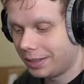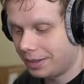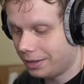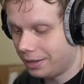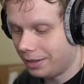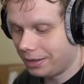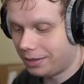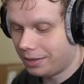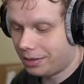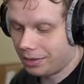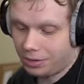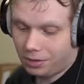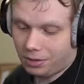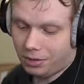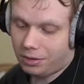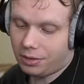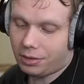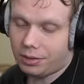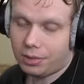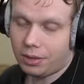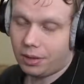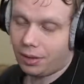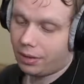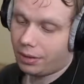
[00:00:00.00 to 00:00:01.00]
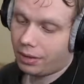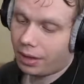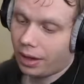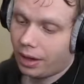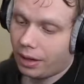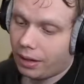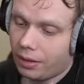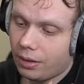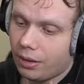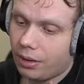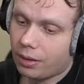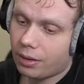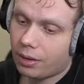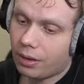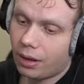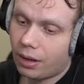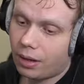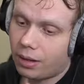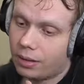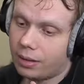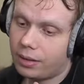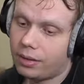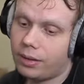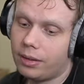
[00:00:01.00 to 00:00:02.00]
The analog
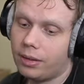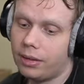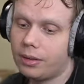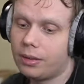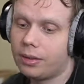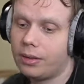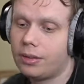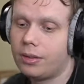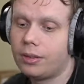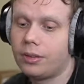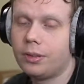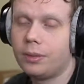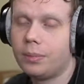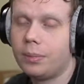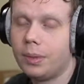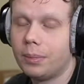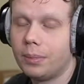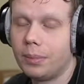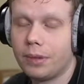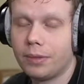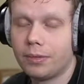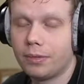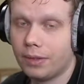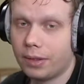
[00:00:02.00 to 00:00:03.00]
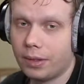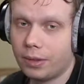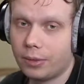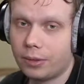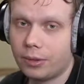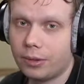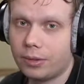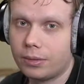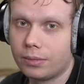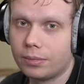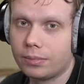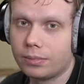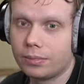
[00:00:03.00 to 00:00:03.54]
honestly could still be my favorite.